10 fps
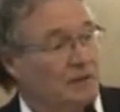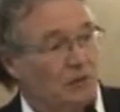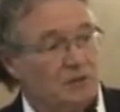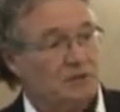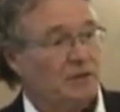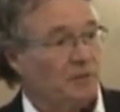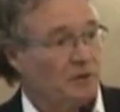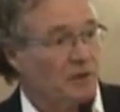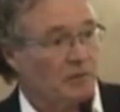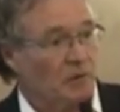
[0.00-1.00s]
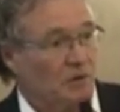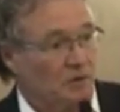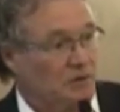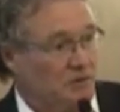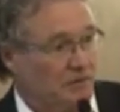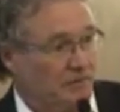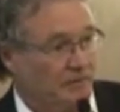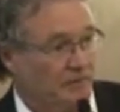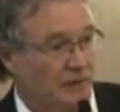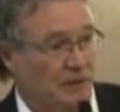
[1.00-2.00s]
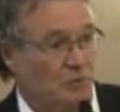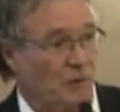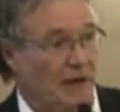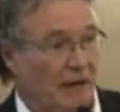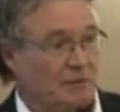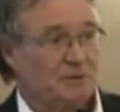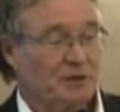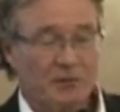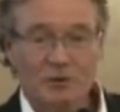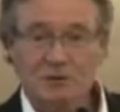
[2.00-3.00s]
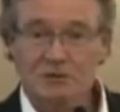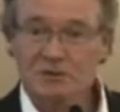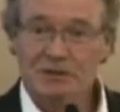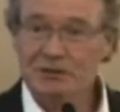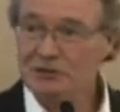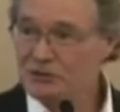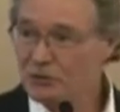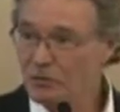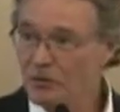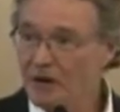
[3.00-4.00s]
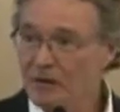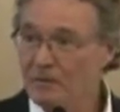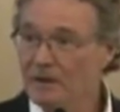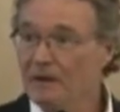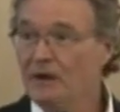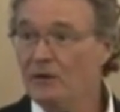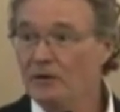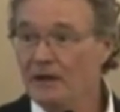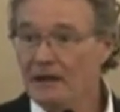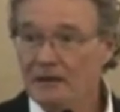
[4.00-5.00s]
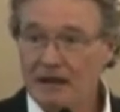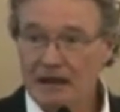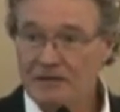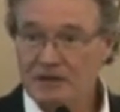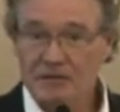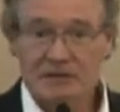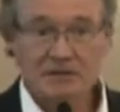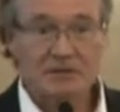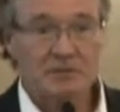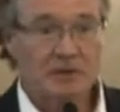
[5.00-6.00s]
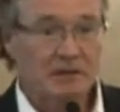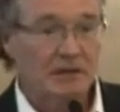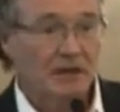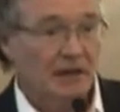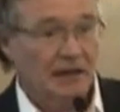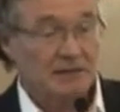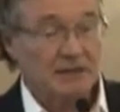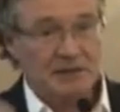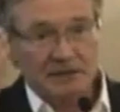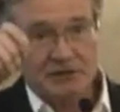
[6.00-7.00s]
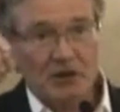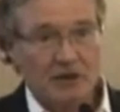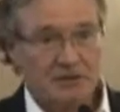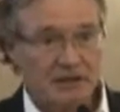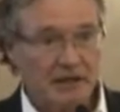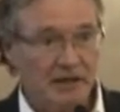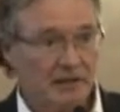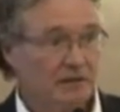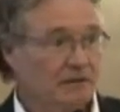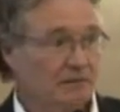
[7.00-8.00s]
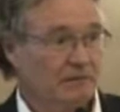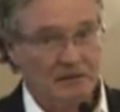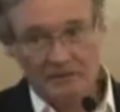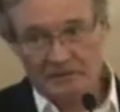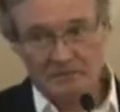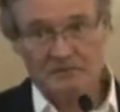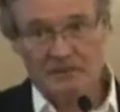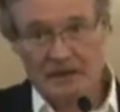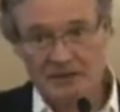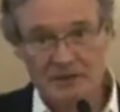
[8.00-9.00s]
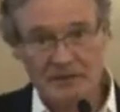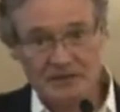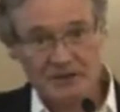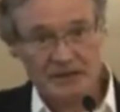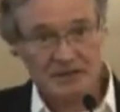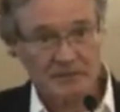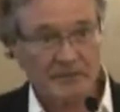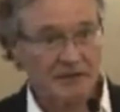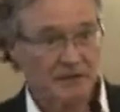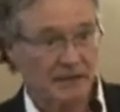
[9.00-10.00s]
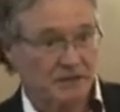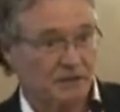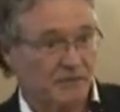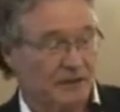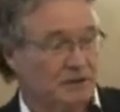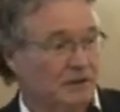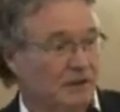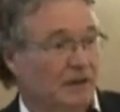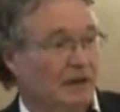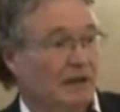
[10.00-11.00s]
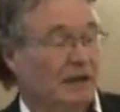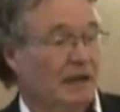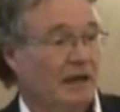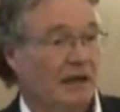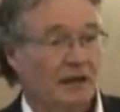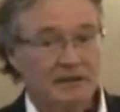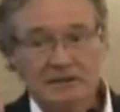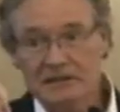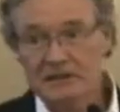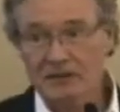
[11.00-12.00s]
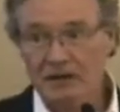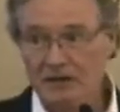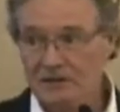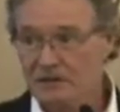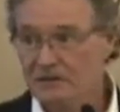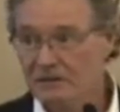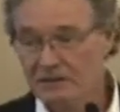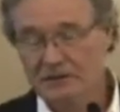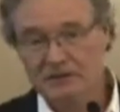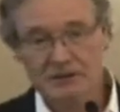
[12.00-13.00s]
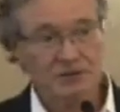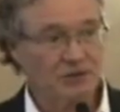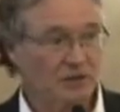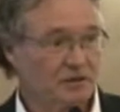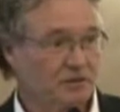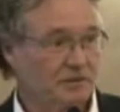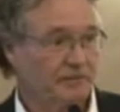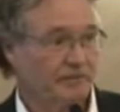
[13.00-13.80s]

Don't send them to the emerge, because what happens in the emerge is they just sober up, or somebody sees them and says intoxicated, exclamation, exclamation, exclamation, detoxed, discharged.